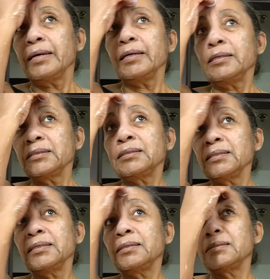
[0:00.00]
And
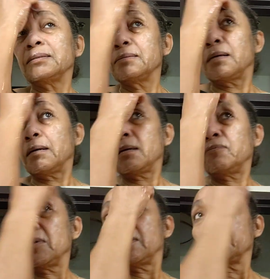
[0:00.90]
instead
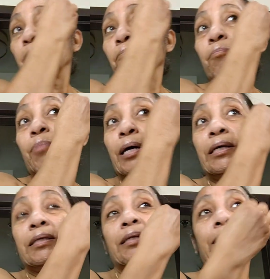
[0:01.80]
of uh,
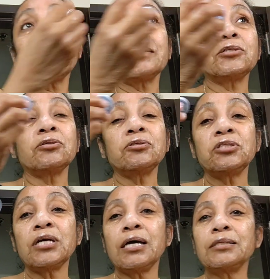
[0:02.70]
buying, like I told
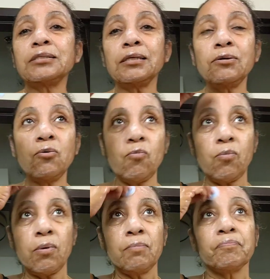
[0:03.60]
you guys, the
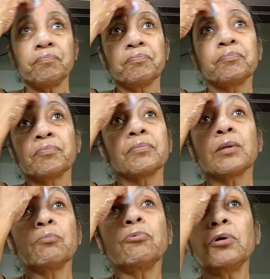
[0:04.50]
little
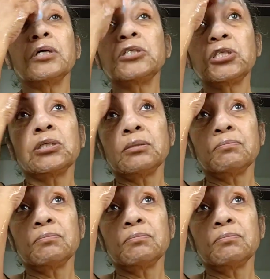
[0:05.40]
brush,